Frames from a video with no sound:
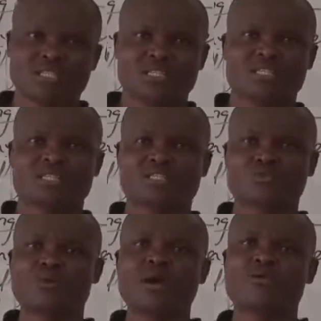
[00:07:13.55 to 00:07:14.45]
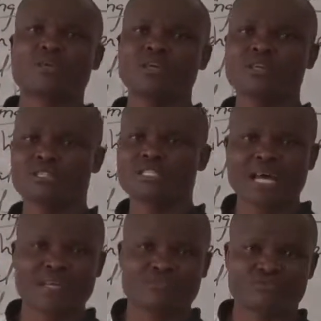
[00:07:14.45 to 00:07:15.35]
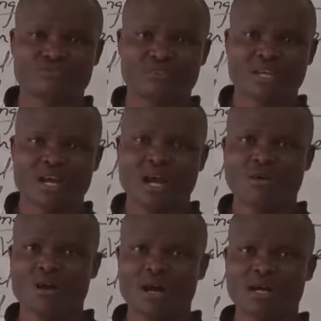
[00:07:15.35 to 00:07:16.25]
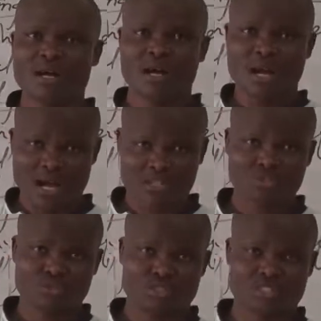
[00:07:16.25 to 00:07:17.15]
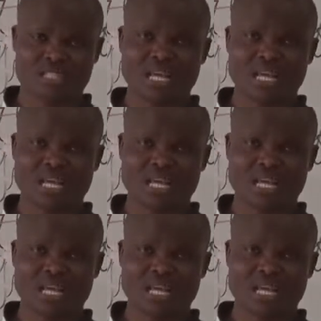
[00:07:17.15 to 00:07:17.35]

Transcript: it is where we derive our actions,